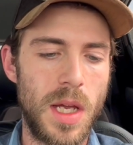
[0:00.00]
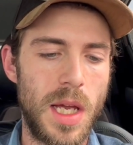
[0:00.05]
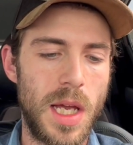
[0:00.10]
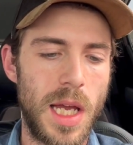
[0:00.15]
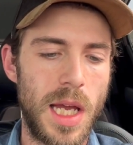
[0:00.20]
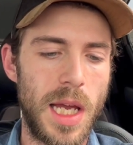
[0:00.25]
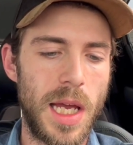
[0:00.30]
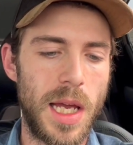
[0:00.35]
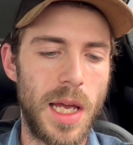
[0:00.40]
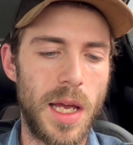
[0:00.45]

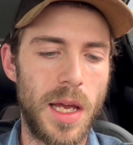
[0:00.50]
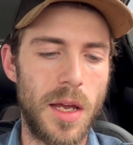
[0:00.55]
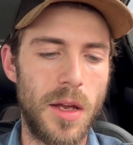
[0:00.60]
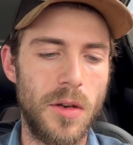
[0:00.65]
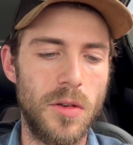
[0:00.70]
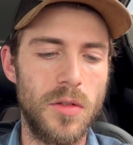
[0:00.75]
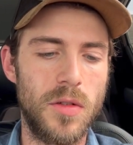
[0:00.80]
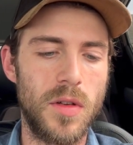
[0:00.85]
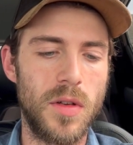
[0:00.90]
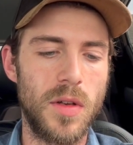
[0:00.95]

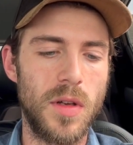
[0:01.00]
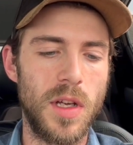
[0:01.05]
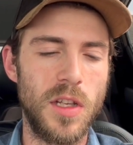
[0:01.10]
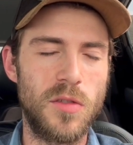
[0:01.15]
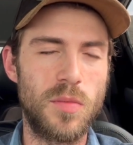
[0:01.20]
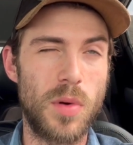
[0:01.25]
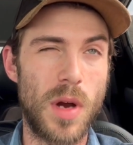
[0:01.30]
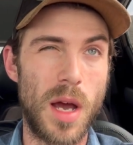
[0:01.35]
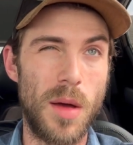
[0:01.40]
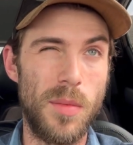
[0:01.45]
and
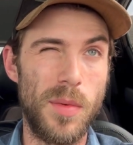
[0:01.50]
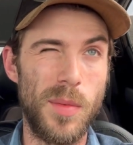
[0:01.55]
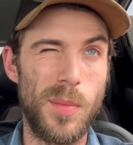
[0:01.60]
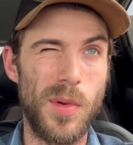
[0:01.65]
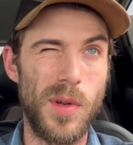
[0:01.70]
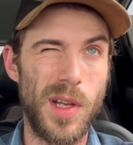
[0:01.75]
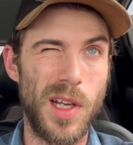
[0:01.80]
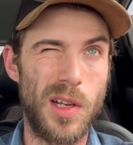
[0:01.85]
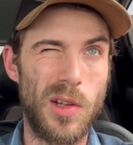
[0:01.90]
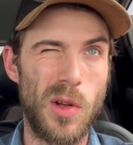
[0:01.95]
it's
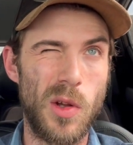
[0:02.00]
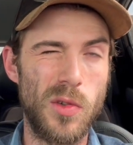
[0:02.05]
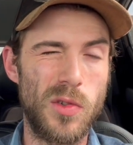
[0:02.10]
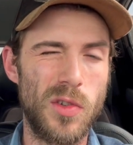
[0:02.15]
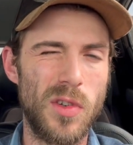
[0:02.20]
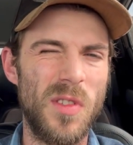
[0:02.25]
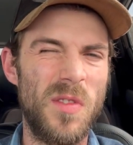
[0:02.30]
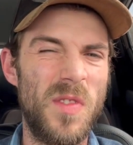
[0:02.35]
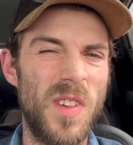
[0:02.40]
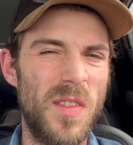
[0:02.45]
probably
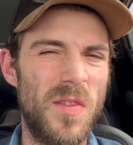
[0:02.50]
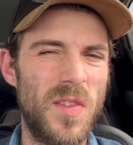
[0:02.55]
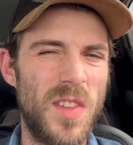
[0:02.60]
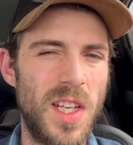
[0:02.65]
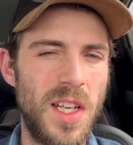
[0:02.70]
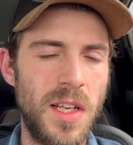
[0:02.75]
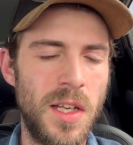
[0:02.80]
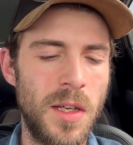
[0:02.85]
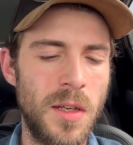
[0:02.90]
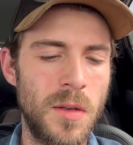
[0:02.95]
closer to
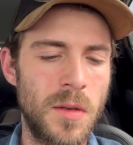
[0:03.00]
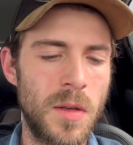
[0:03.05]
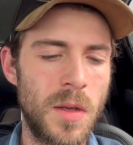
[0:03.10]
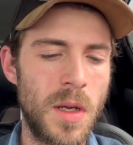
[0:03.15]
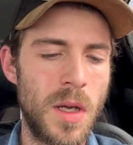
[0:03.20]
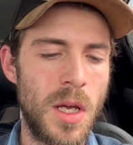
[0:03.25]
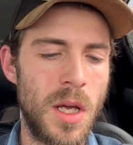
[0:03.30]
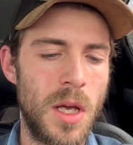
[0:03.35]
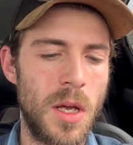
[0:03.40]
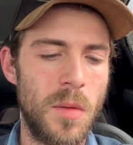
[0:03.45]
15,
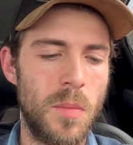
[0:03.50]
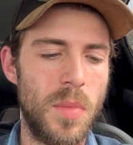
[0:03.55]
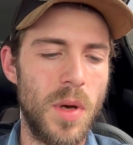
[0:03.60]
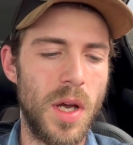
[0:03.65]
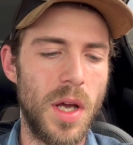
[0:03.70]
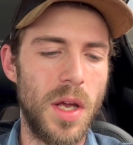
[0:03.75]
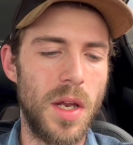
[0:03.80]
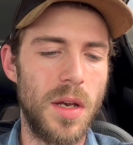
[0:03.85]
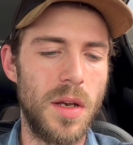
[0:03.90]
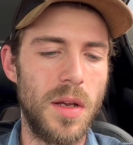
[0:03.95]

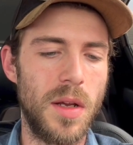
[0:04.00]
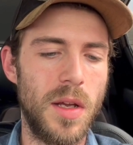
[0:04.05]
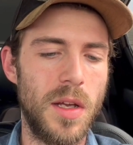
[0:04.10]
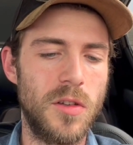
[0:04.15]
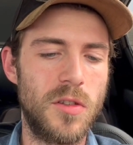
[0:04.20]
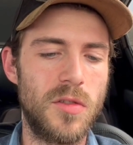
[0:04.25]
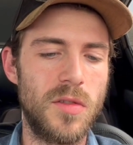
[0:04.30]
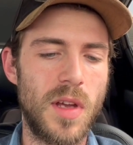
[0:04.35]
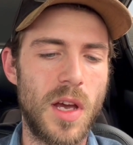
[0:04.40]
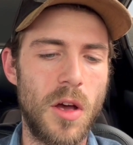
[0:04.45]
but
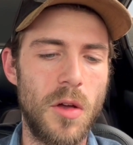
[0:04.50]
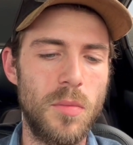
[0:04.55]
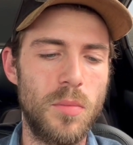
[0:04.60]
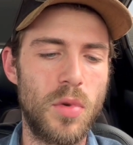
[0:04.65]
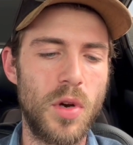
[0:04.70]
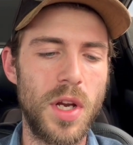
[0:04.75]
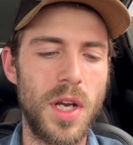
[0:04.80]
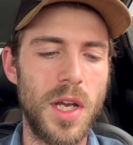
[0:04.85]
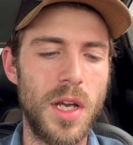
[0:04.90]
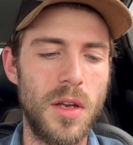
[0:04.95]
it's helped
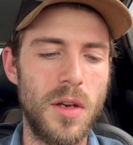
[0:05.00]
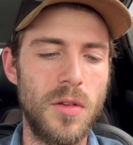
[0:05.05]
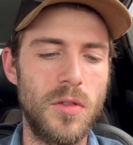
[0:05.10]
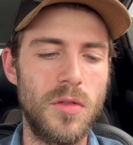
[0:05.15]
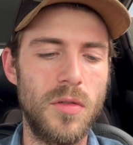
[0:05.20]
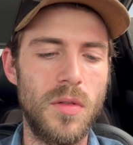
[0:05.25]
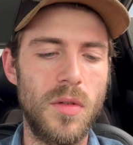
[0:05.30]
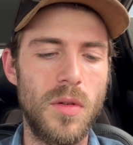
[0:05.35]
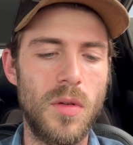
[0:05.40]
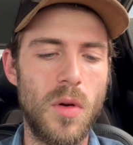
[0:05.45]
bring
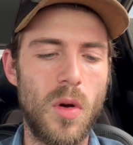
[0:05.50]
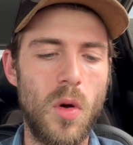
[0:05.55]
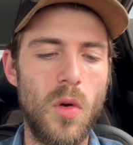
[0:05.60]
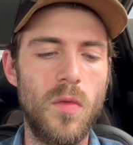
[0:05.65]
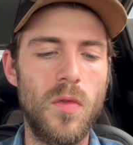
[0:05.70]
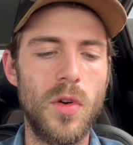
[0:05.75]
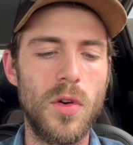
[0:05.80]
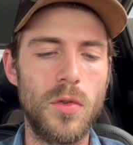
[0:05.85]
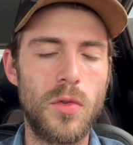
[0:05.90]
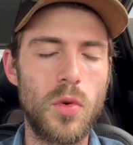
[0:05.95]
in
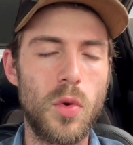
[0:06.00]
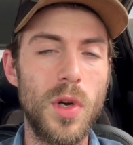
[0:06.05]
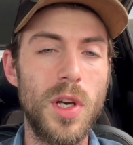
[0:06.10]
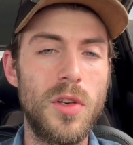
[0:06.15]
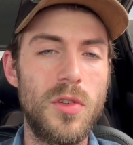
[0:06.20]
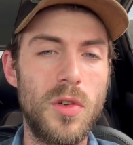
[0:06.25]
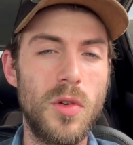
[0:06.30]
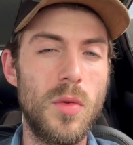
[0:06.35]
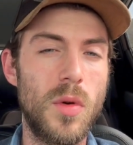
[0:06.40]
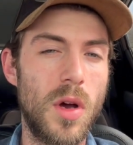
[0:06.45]
over
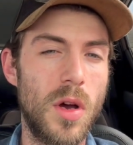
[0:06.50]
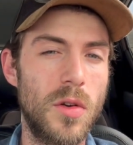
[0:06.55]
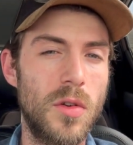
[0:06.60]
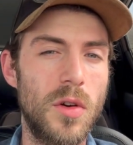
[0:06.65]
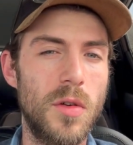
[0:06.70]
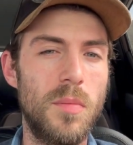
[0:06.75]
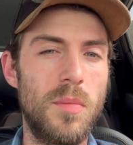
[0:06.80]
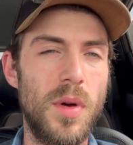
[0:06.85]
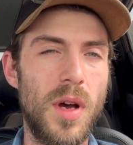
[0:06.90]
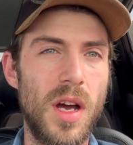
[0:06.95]

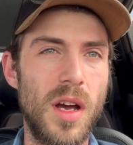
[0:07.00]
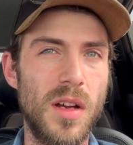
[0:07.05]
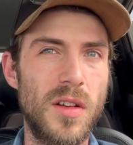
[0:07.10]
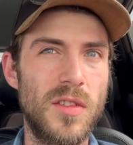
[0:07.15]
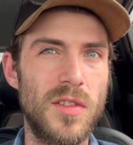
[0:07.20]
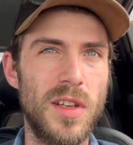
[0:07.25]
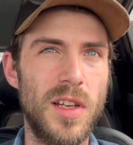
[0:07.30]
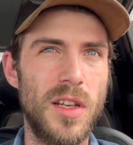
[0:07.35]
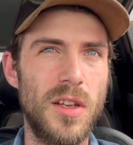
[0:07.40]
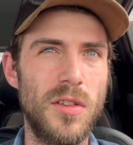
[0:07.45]

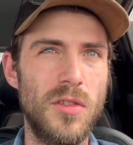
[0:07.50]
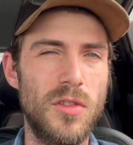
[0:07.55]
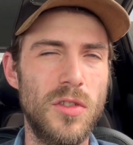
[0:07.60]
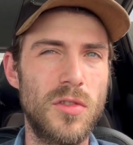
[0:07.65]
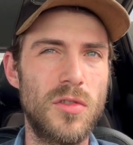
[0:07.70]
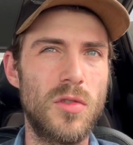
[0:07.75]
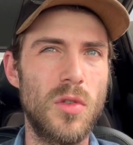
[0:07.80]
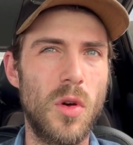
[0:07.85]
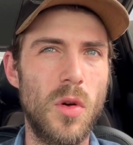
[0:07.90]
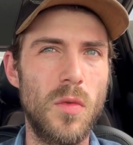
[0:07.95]
$2,200 in
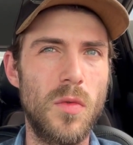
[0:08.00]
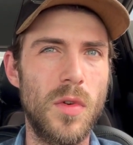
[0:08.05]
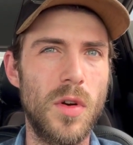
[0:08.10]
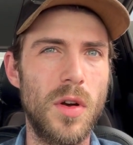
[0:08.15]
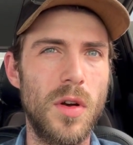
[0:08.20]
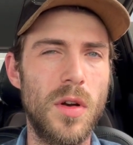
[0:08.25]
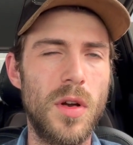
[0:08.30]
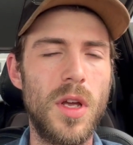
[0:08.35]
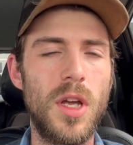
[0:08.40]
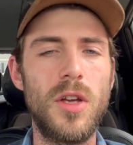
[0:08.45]
just
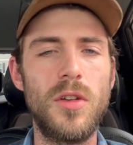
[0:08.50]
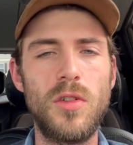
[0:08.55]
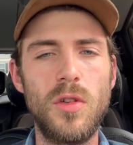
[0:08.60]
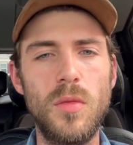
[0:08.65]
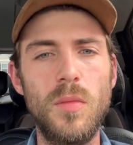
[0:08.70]
over 2